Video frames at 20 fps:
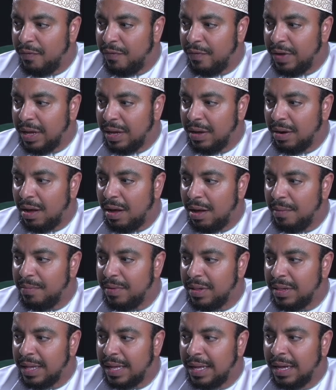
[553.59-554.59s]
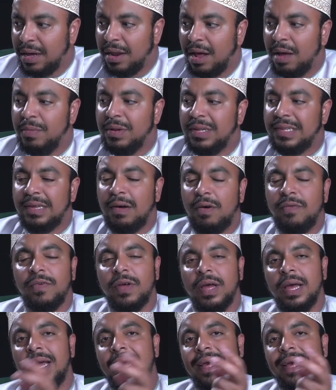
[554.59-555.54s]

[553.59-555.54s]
of i'rab, the i'rab itself,